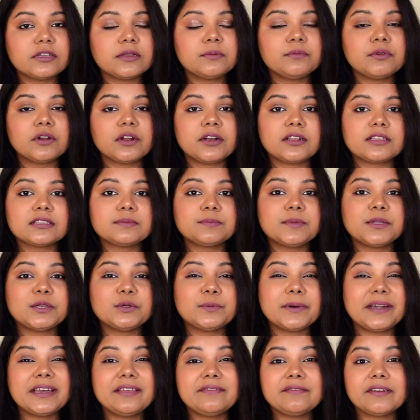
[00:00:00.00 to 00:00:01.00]
in products pe
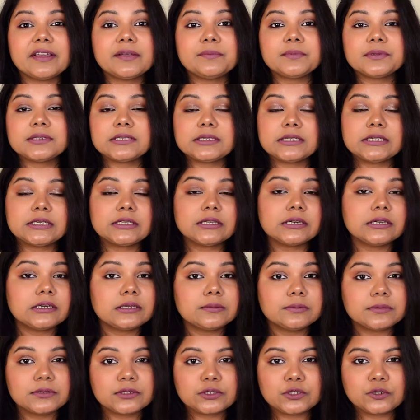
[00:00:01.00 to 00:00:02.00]
25%
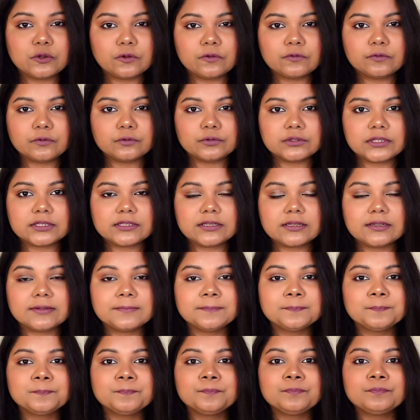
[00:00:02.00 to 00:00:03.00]
30% off hota
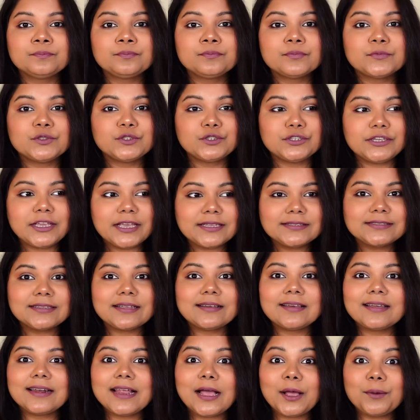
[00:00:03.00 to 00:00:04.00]
tha. So yes,
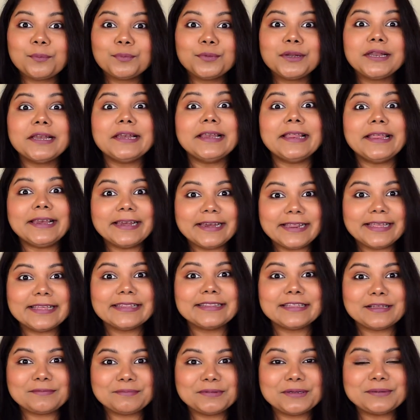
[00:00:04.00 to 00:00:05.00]
agar aapne le
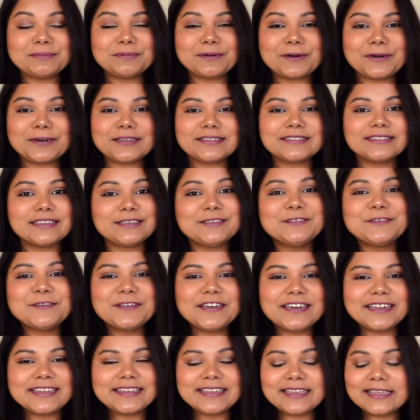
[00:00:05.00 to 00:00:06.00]
liye the apne products, then
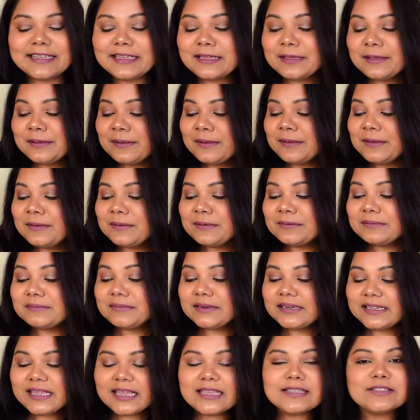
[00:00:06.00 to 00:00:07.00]
you're lucky.
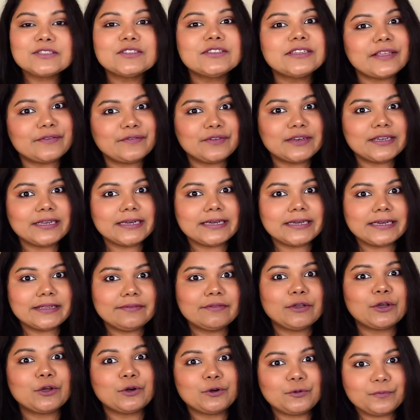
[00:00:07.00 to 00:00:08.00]
But yes, definitely
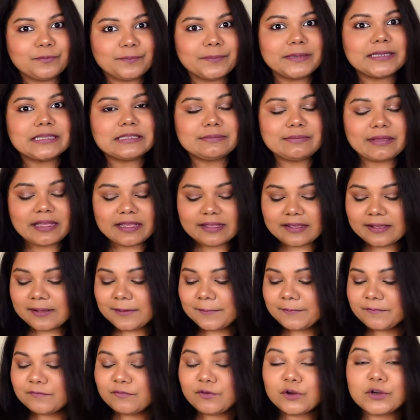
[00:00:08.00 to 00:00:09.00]
we are going to miss
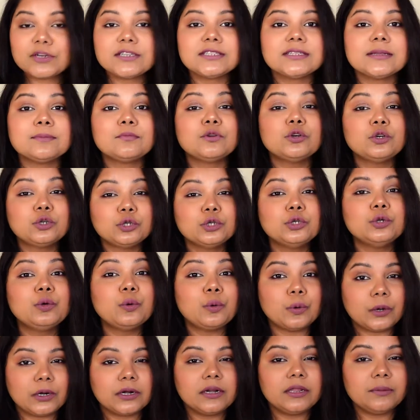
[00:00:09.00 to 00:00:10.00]
Becca for some good
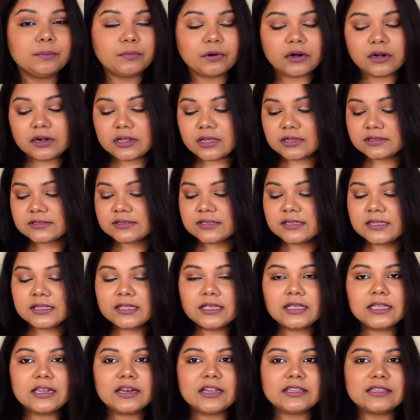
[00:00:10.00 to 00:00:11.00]
quality products.
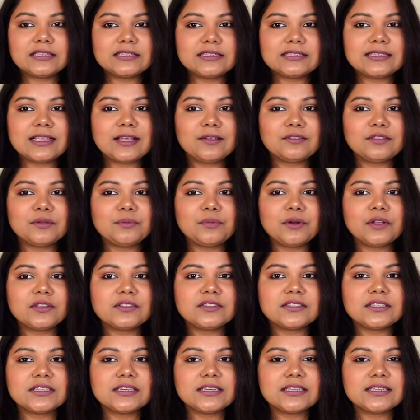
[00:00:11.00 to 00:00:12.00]
Now this is how the
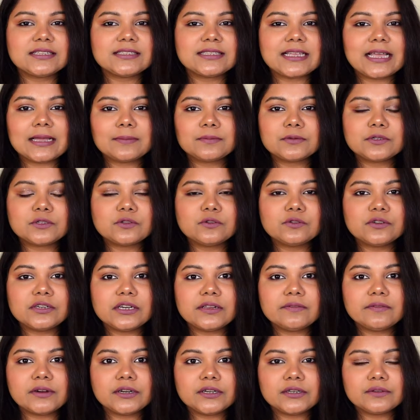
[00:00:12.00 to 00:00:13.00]
bronzer is.
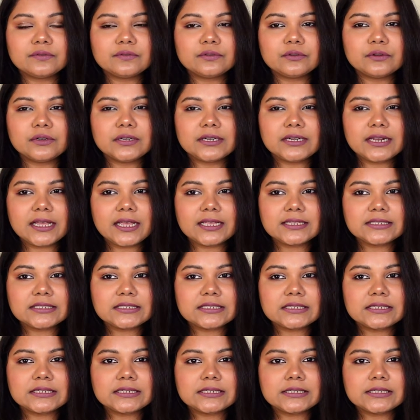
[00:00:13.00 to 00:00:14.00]
Absolutely wonderful. It has
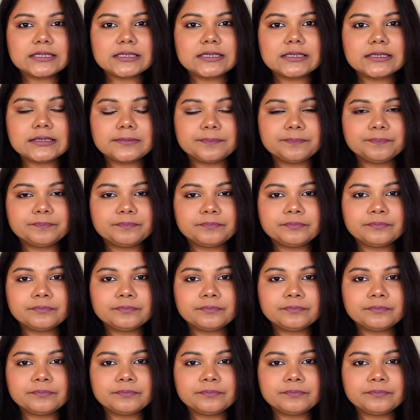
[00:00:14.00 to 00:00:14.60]
a little